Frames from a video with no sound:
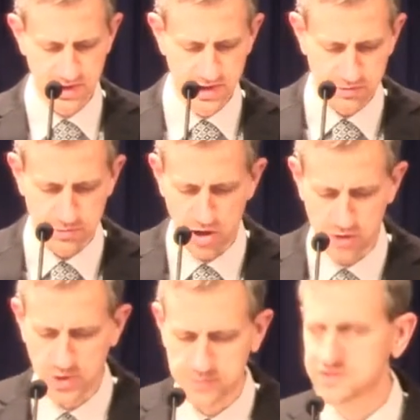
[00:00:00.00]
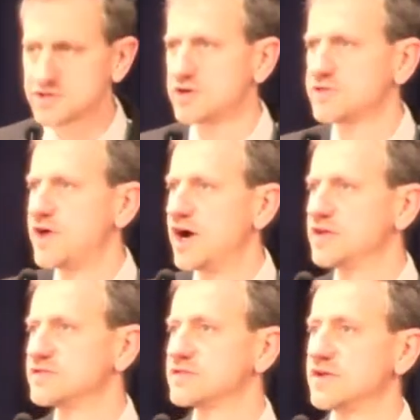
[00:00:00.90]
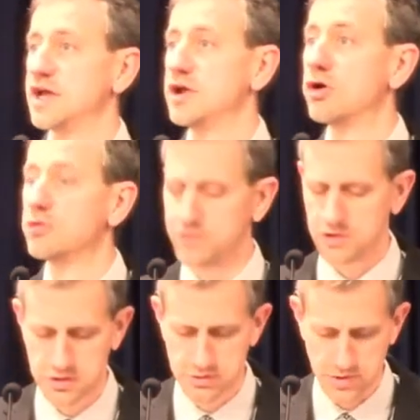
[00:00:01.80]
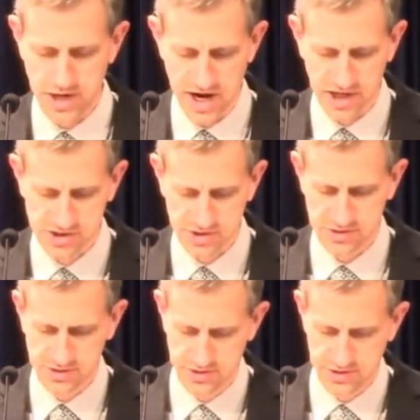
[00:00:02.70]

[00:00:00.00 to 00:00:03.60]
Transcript: Merriam-Webster defines an overreaction